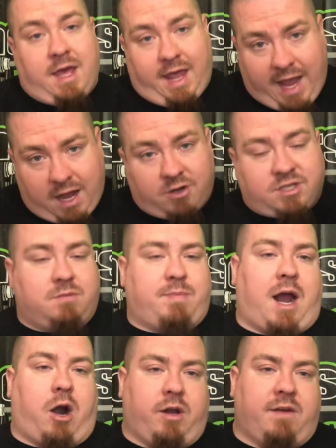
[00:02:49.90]
Anderson
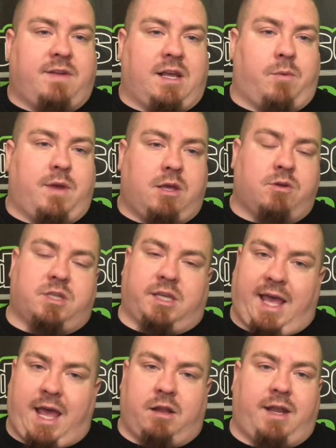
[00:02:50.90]
Powerlifting and we use the
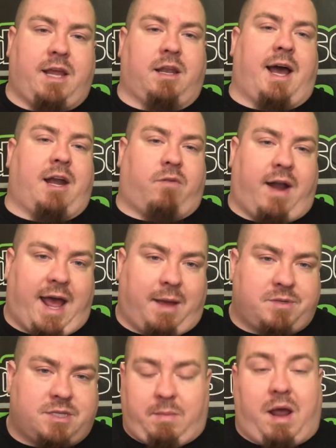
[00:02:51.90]
KLA line of
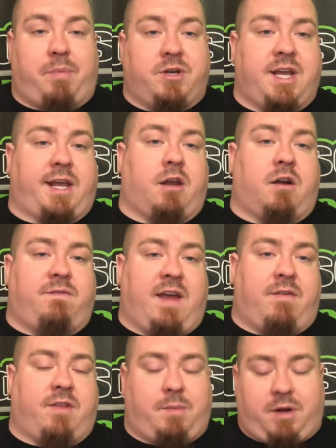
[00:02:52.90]
wraps. And my particular
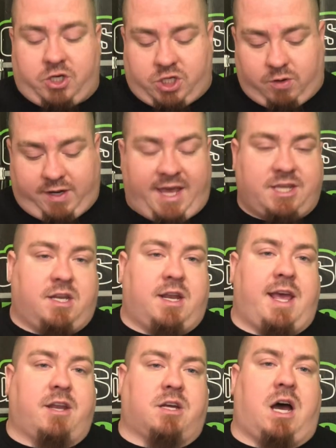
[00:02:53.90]
favorite that I'm gonna showcase
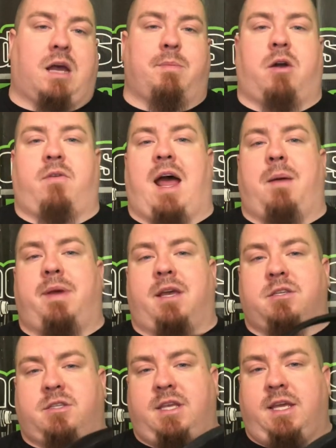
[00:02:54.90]
today and talk about wrapping
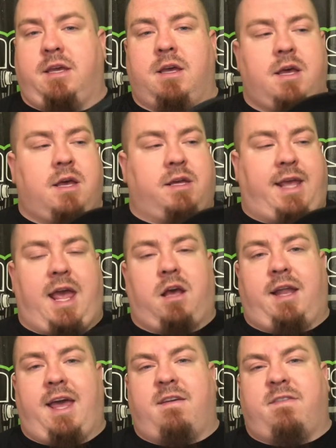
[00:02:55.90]
is the KLA